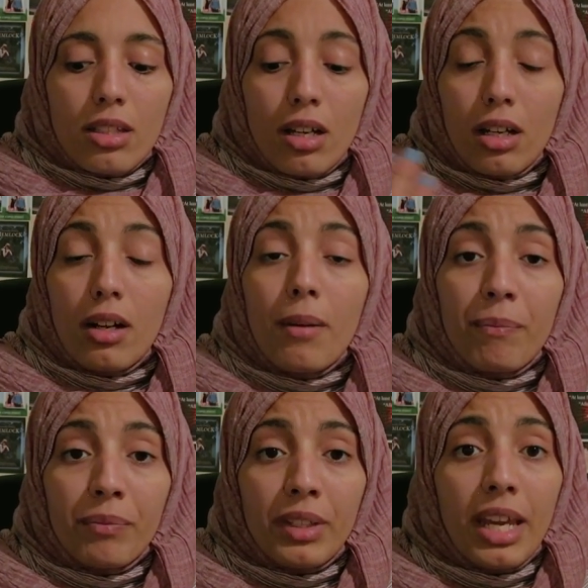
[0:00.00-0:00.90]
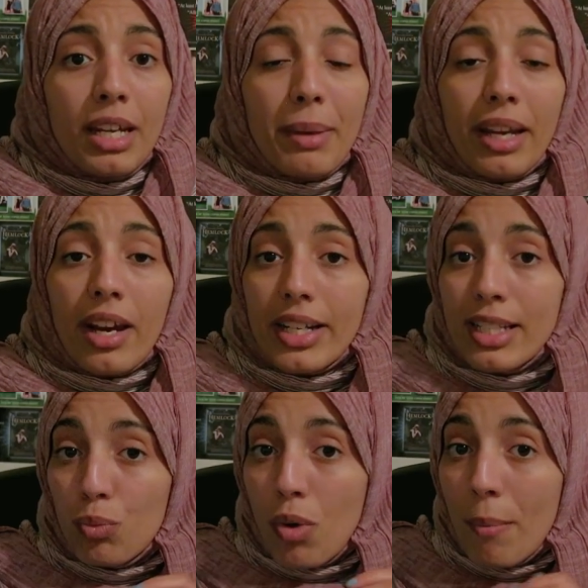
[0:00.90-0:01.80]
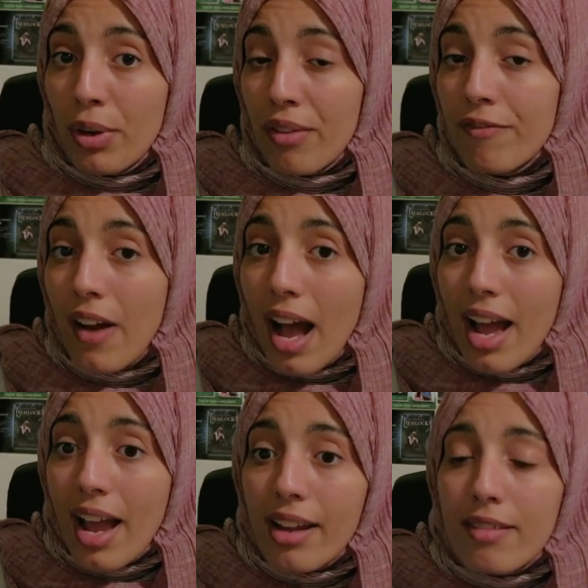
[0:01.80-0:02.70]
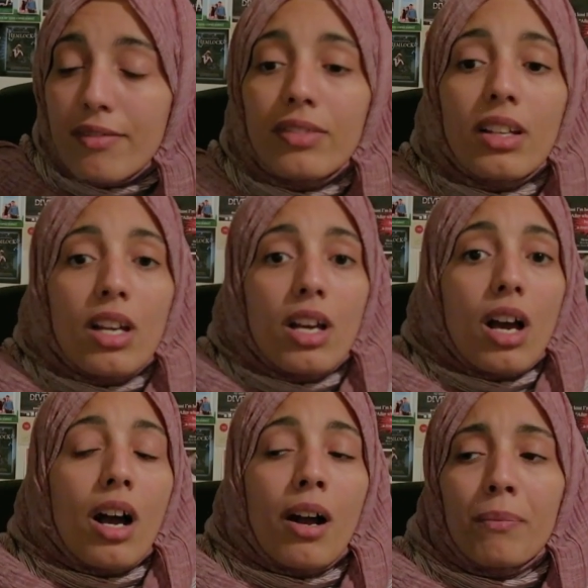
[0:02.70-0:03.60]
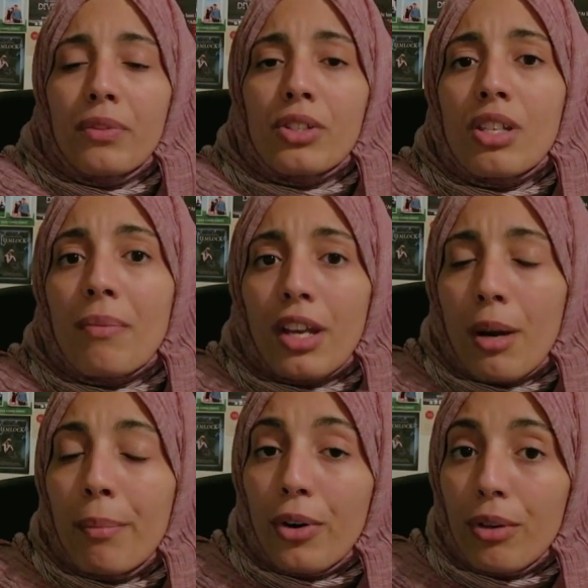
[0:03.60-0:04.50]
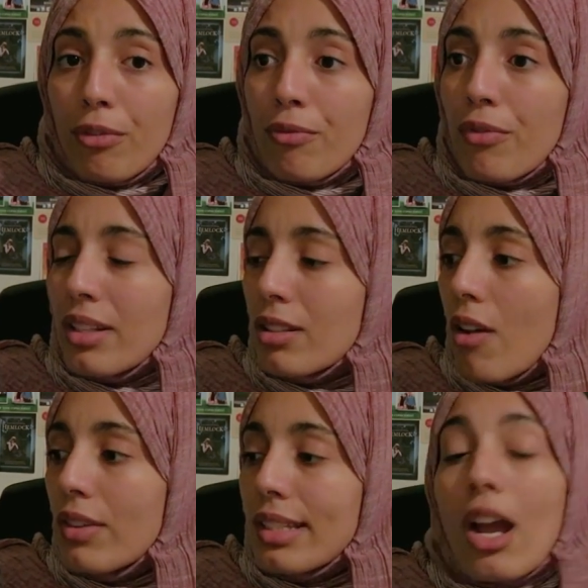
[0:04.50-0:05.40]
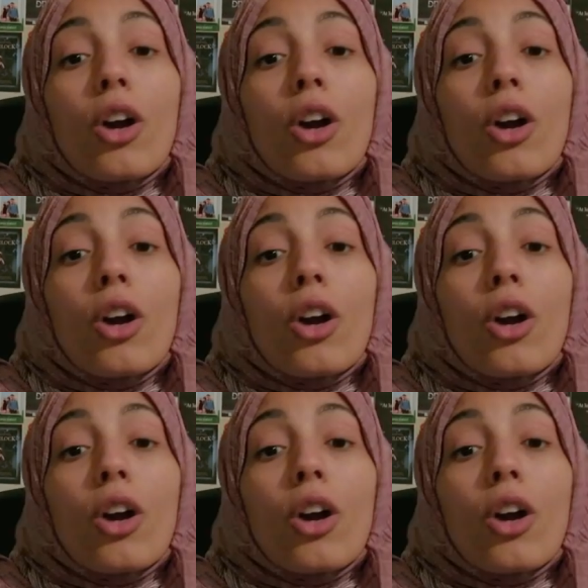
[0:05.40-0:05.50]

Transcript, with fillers: um, Katie McGarry's 1.5, um, there's some that I borrowed from friends, obviously.